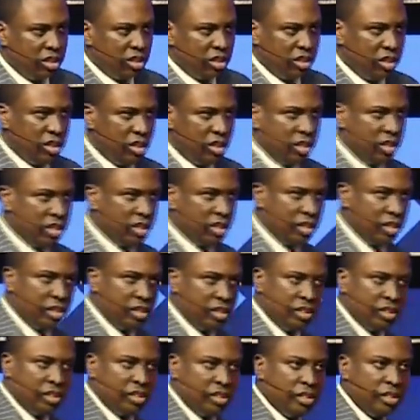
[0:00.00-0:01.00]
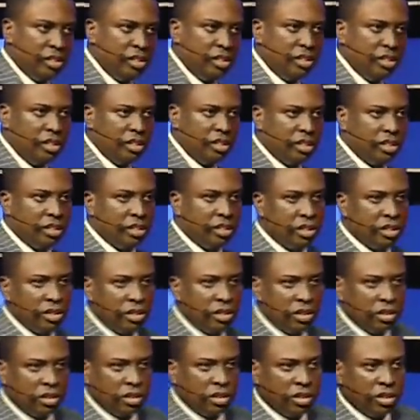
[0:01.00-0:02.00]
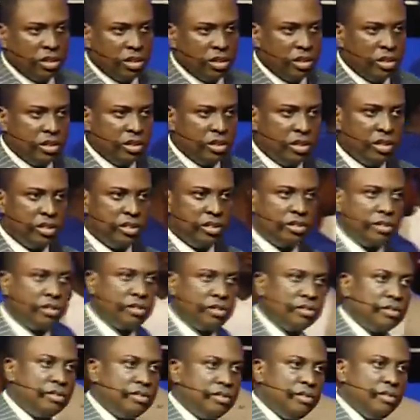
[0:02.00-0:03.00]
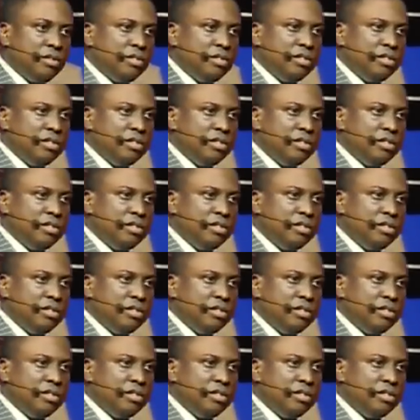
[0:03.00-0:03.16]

Nobody speaks.